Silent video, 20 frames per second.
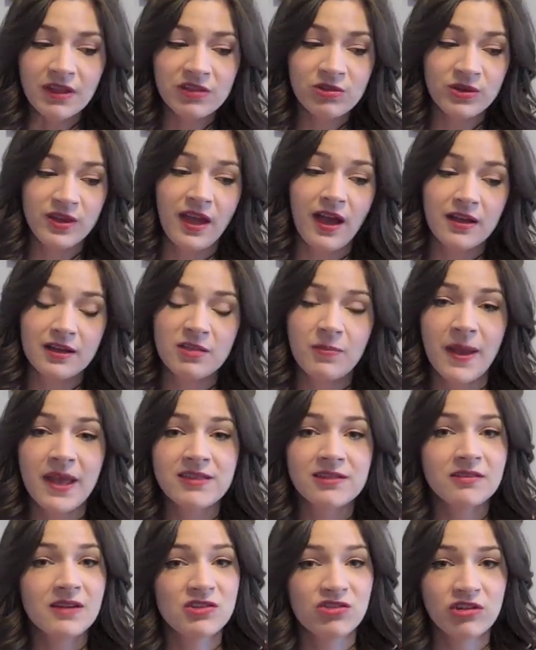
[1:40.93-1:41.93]
So yeah, it's
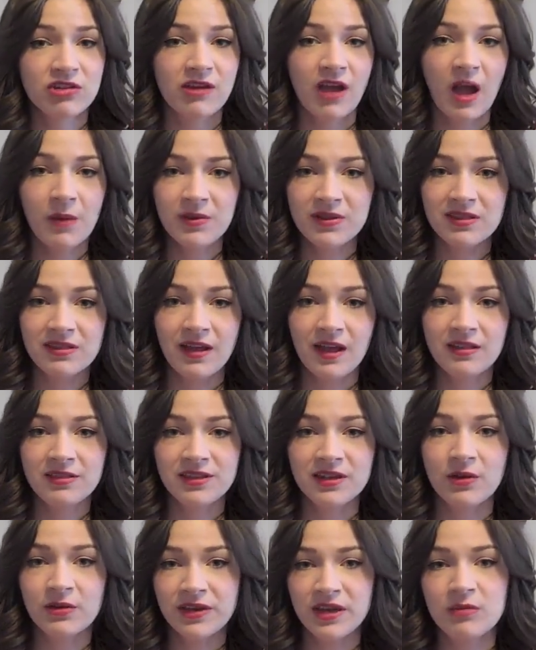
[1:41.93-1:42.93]
basically just common
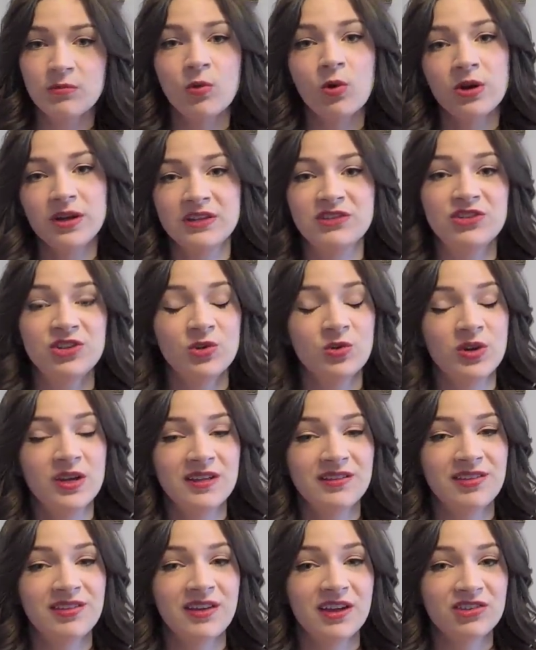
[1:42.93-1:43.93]
sense, and I'll get more into
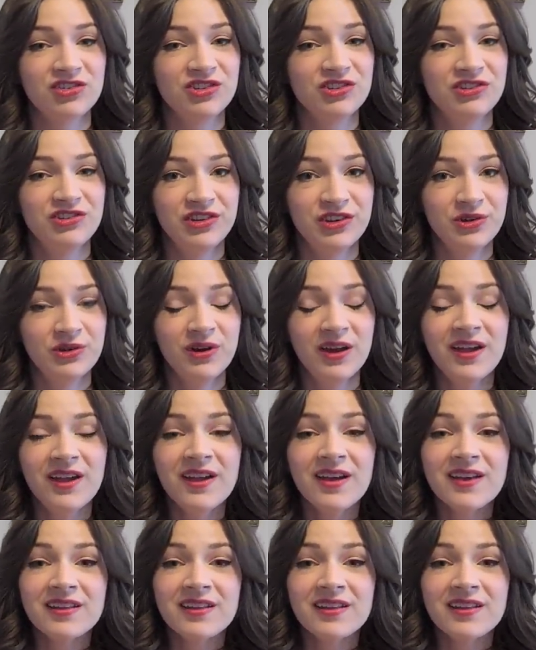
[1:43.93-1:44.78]
it in section 2.